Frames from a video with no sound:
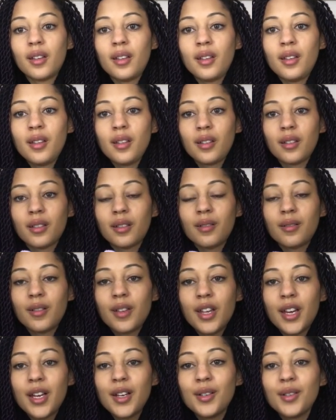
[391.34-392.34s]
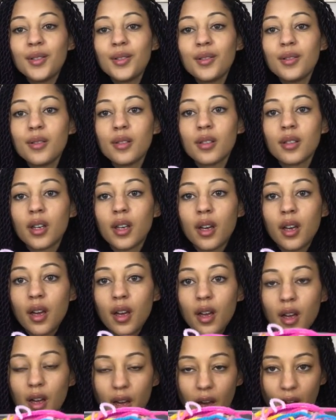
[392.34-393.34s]
Oh, look at all those.
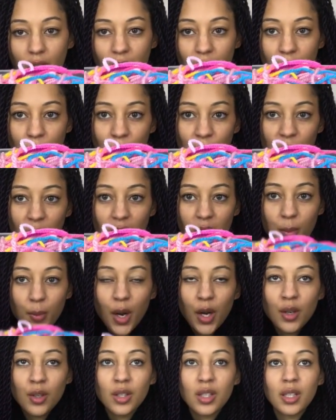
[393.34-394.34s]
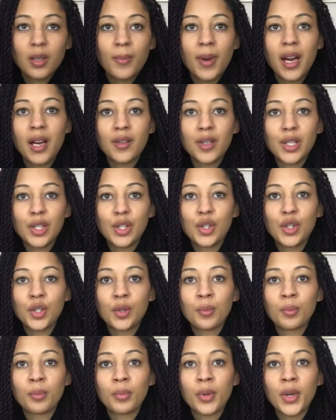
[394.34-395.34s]
Um, I posted about this
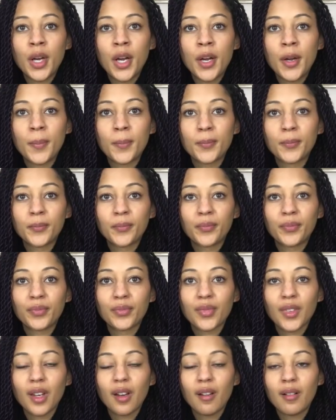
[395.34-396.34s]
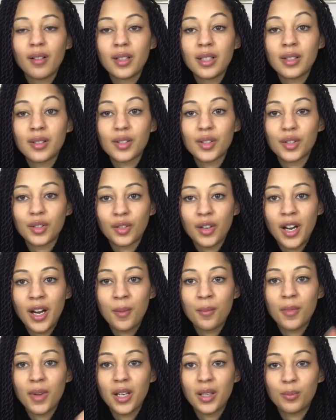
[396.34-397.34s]
jumper on Instagram.